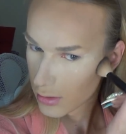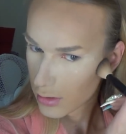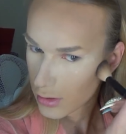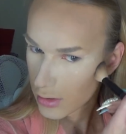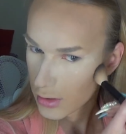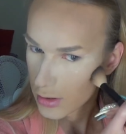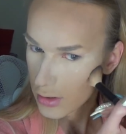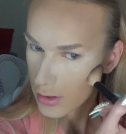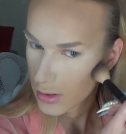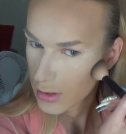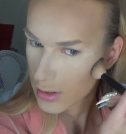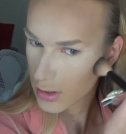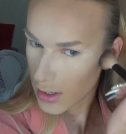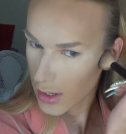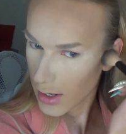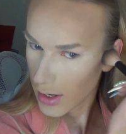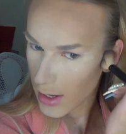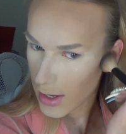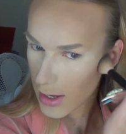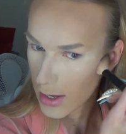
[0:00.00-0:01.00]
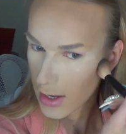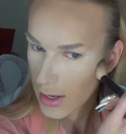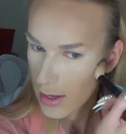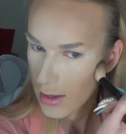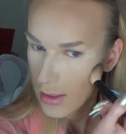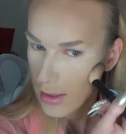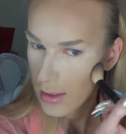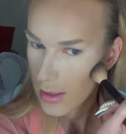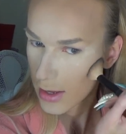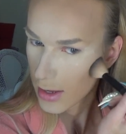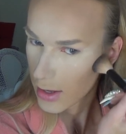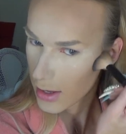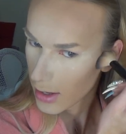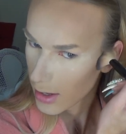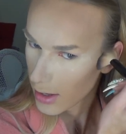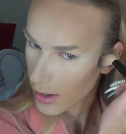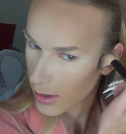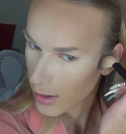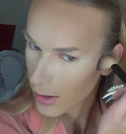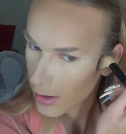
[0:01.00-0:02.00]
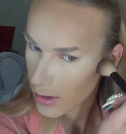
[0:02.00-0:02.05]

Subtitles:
just hit the